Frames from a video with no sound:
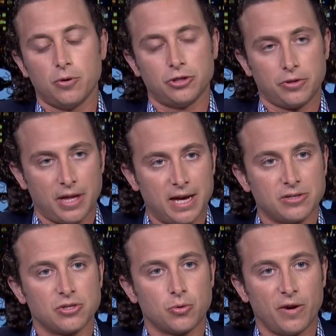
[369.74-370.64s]

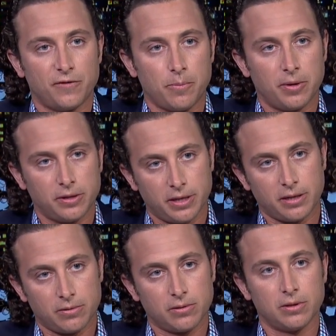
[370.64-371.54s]
100,000 square foot
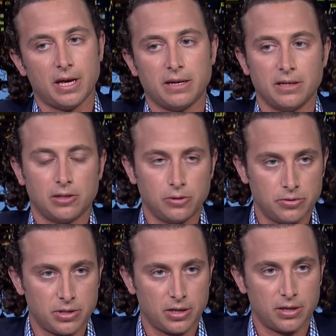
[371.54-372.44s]
building that
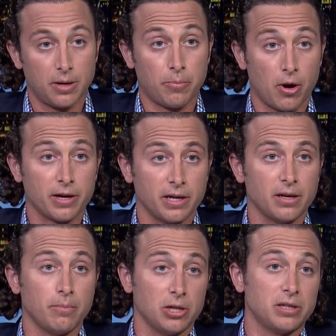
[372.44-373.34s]
includes a
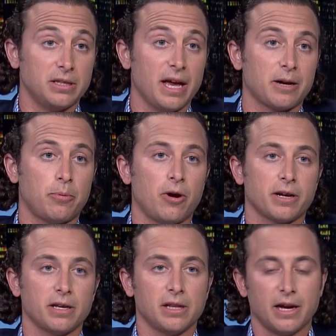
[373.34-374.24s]
multi-deck
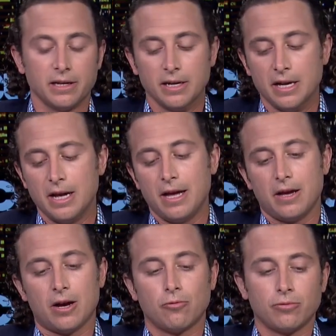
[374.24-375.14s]
parking lot.
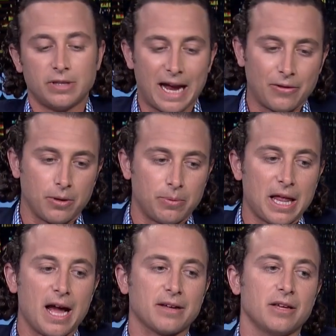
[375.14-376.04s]
Down the
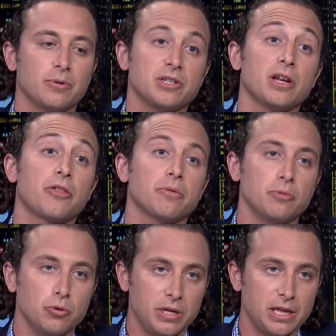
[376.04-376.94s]
block, there was another
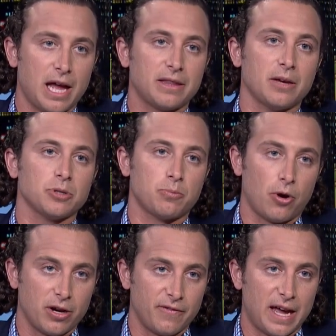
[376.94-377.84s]
Muni lot that was
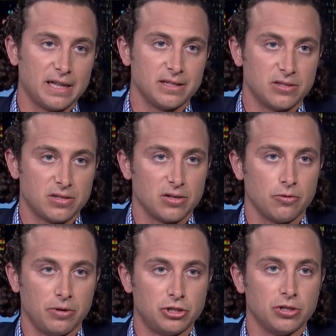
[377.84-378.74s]
part of Allen's
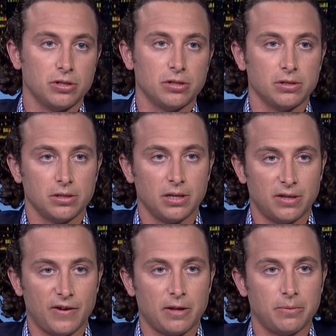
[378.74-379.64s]
original
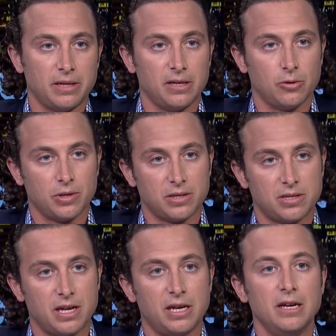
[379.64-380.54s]
development deal with the
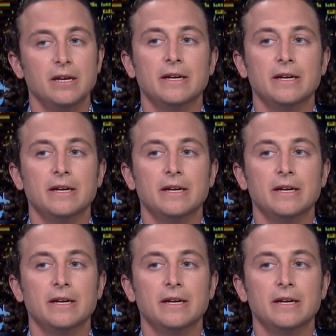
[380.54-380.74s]
city,